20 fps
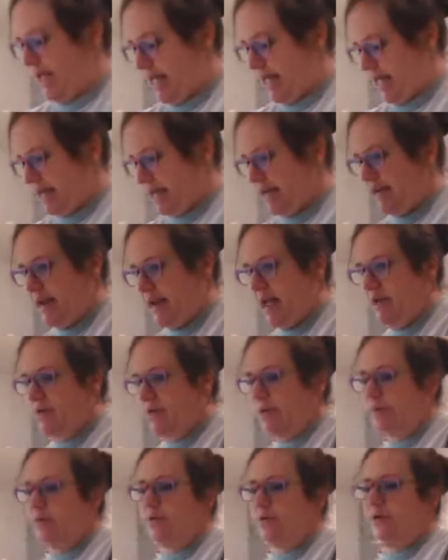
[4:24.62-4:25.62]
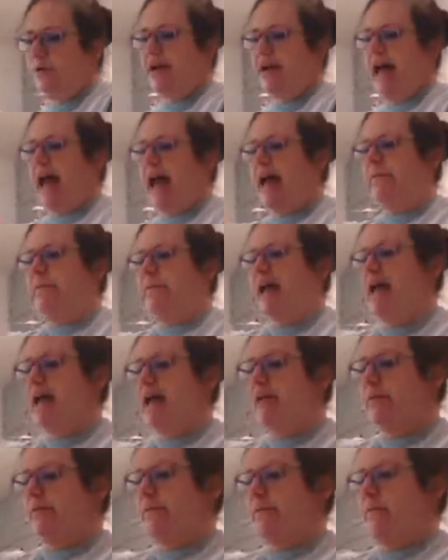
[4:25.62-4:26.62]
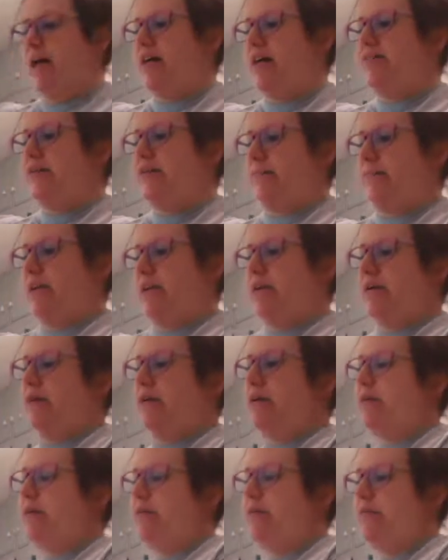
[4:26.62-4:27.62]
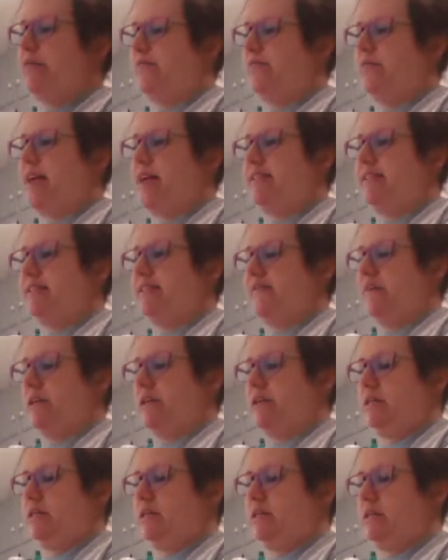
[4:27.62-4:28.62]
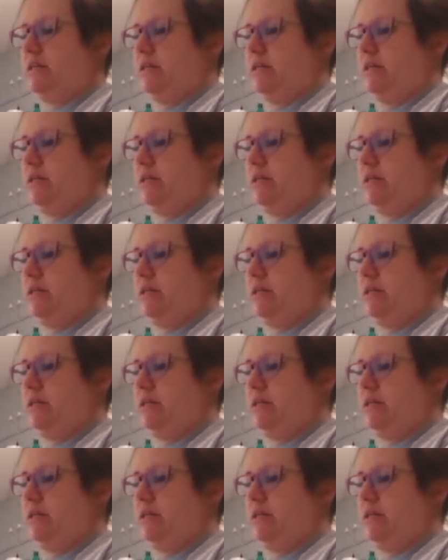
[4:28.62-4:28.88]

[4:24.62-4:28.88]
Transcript: Now I'm going to add my other butter, the rest of it.